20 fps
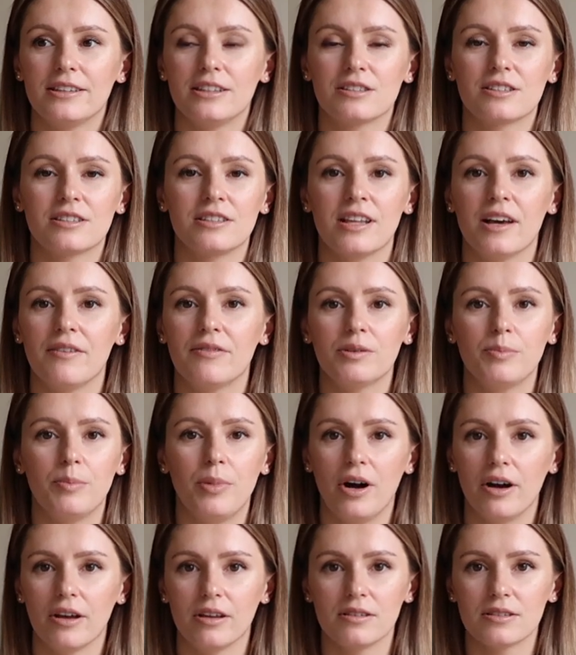There's never
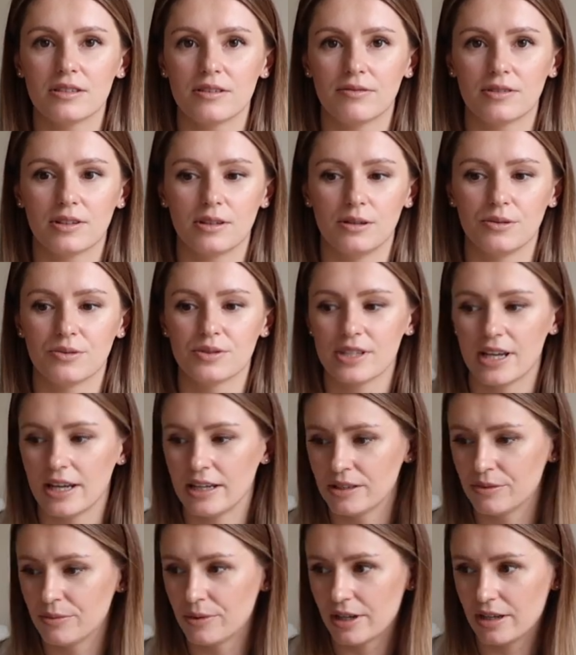piles of clothes
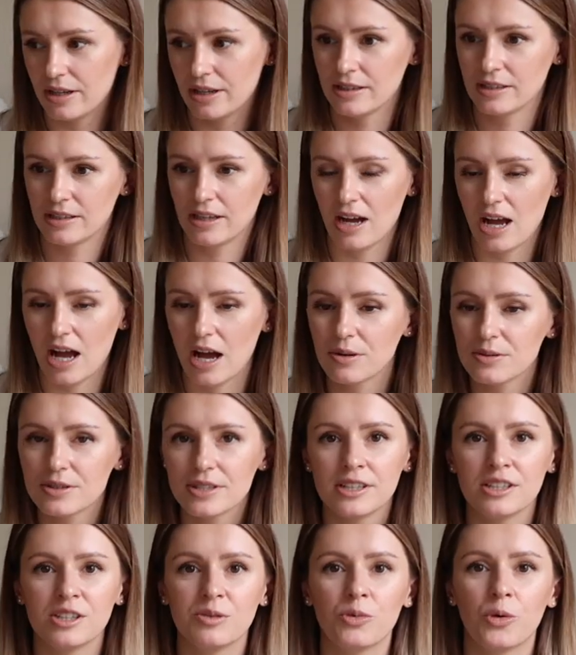anywhere in the
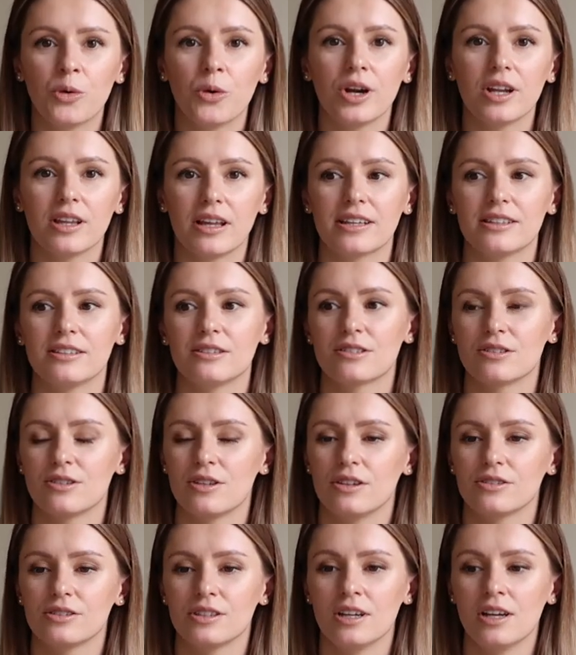house anymore. Like, there's
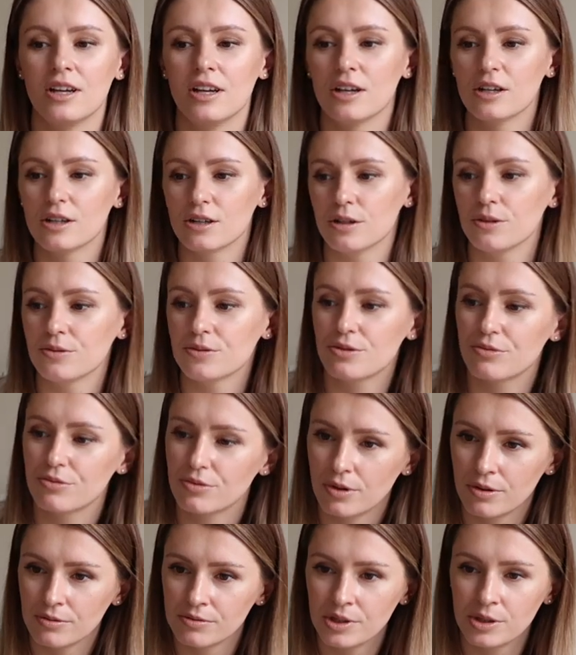not clothes
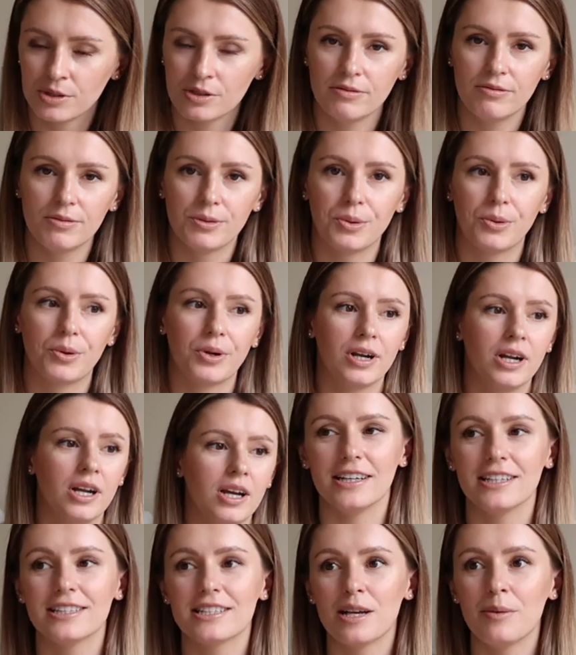thrown on the floor.
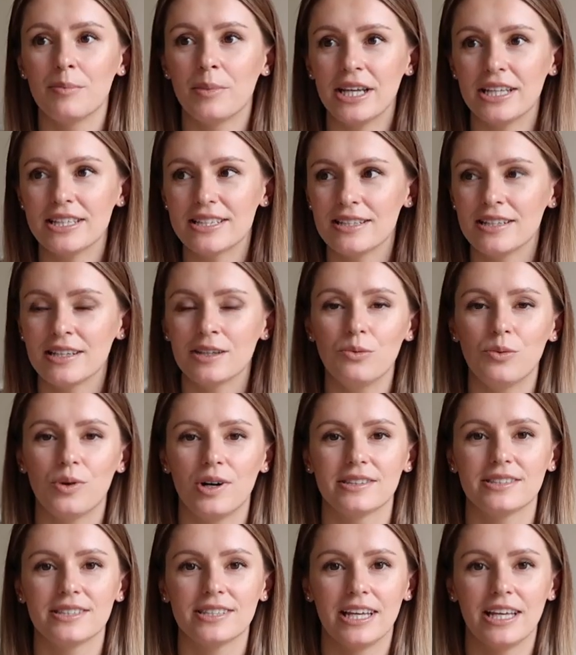It's amazing
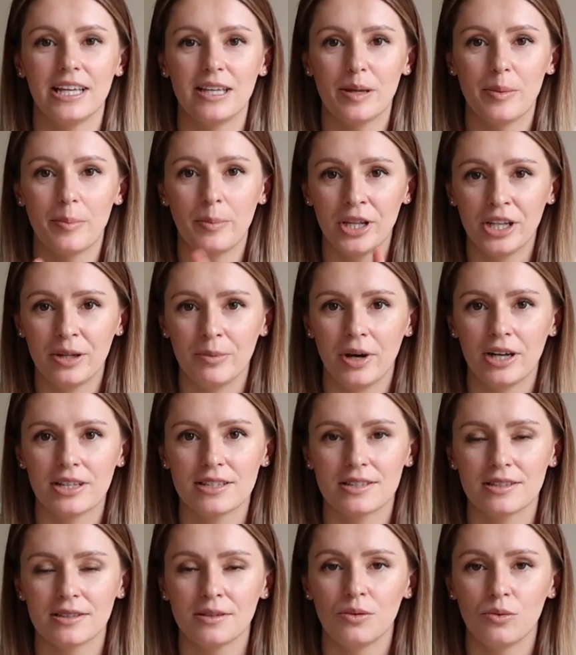what a
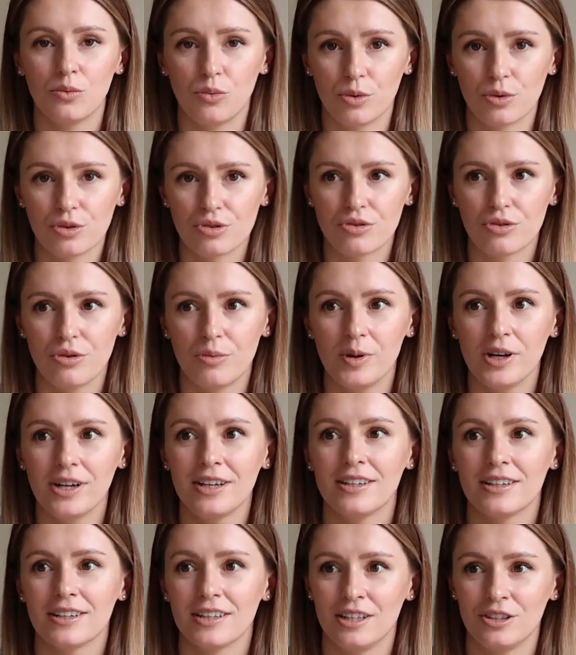minimized wardrobe
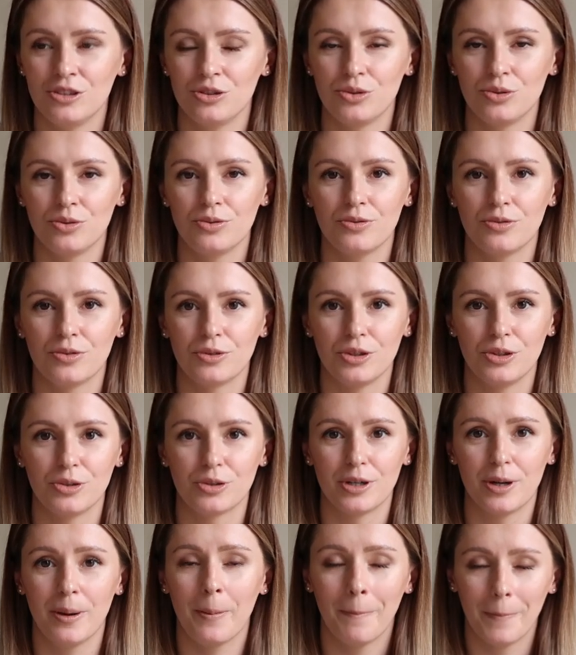can do for
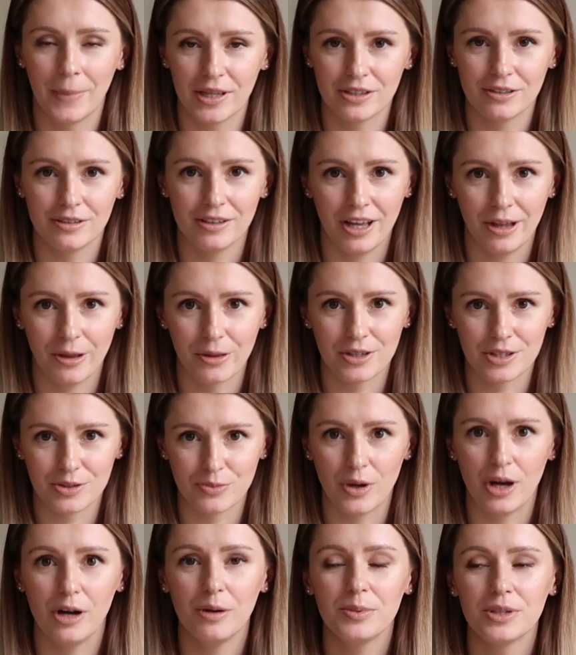your mental health
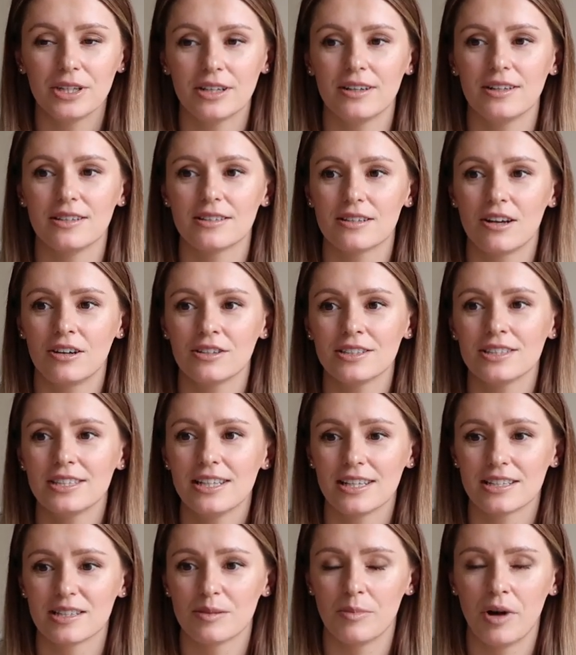as well, because
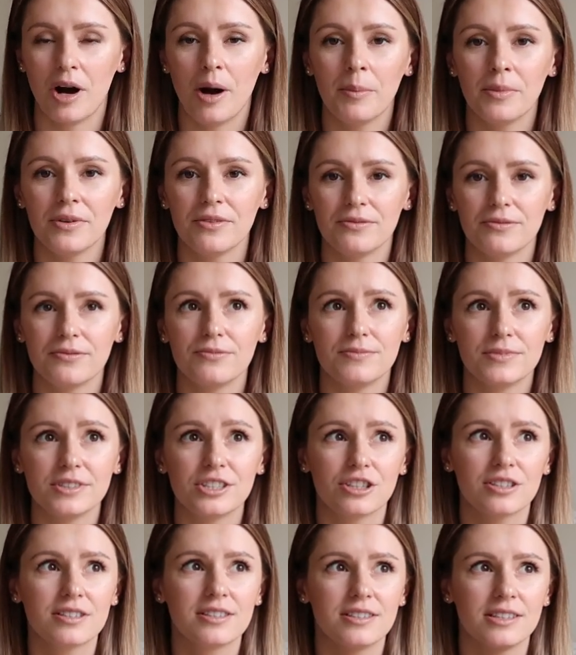honestly, as a mom,
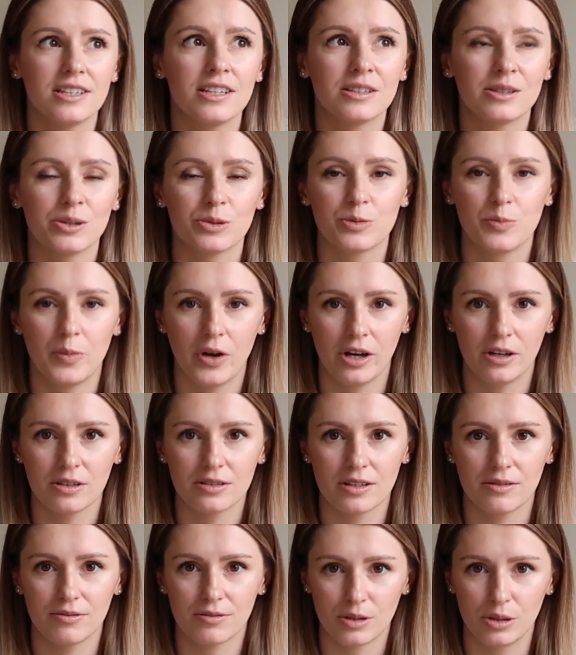just seeing those
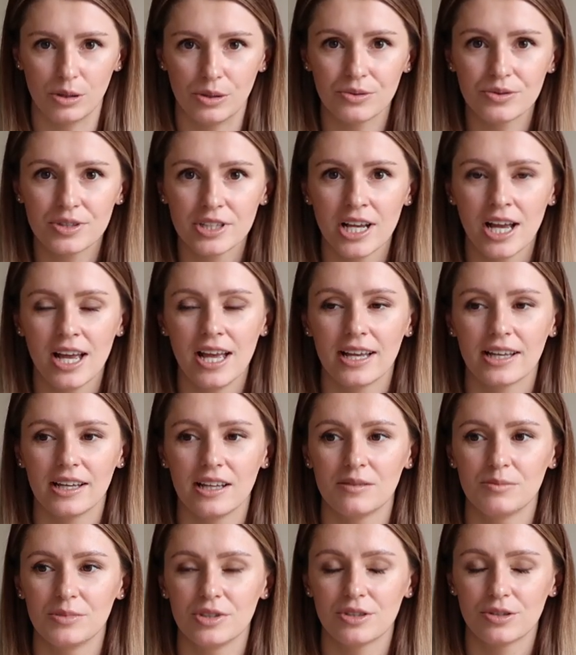piles of clothes
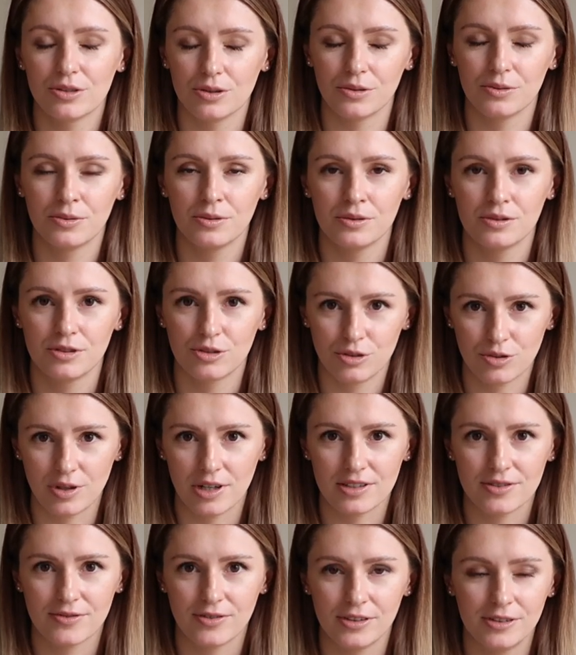can be so
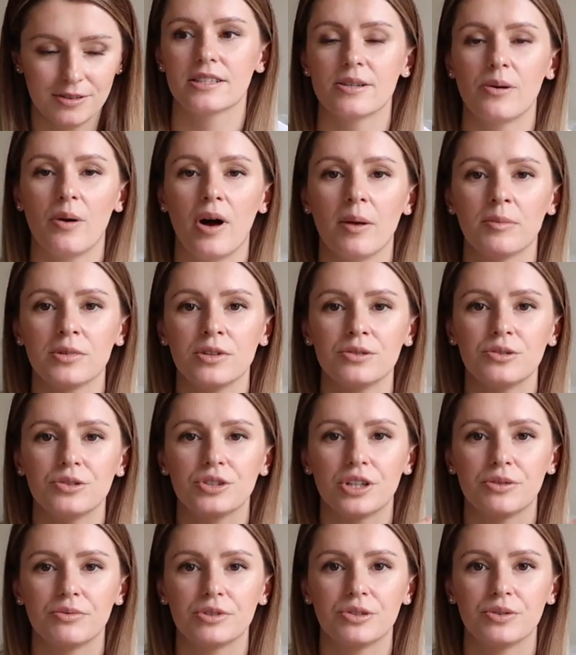stressful. So I'm going to
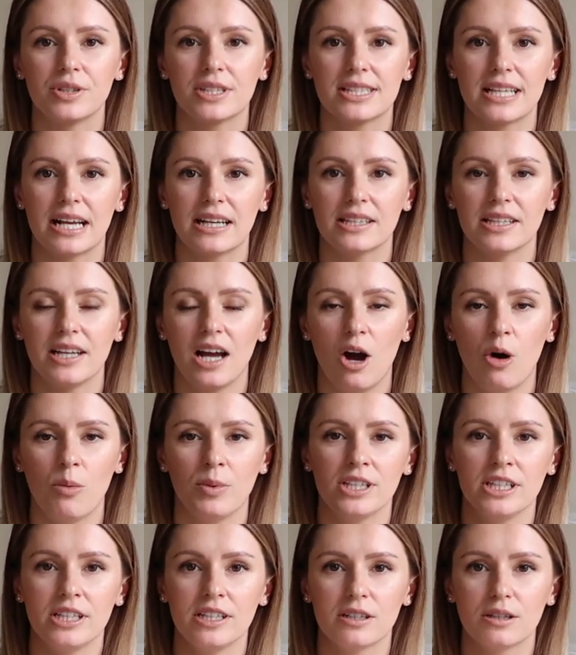share with you exactly how
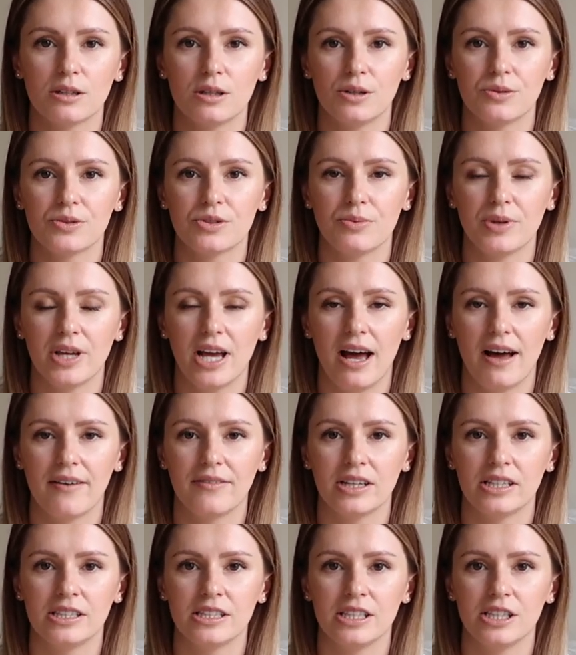many clothes we
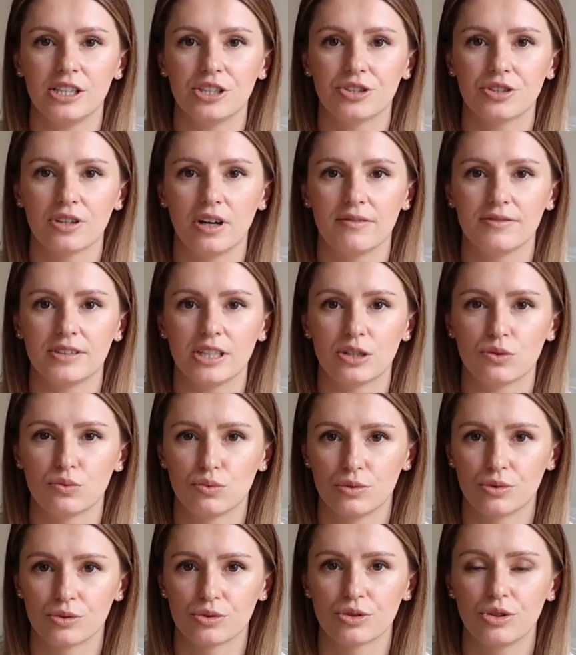have in each of their
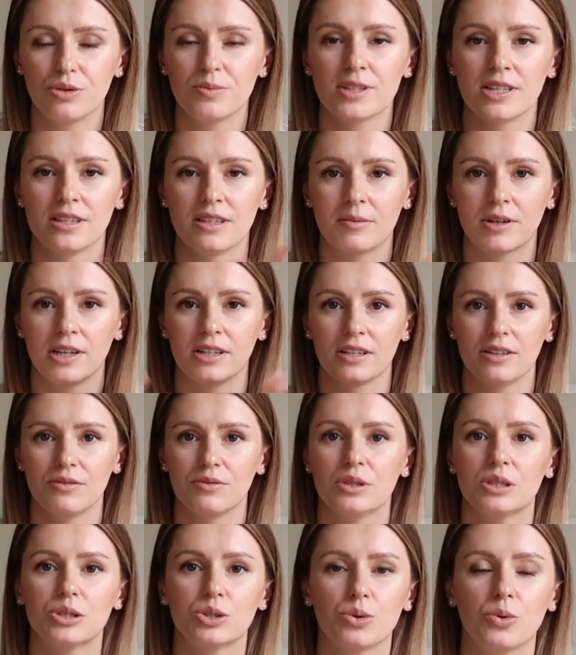wardrobes, and I'm going to give you a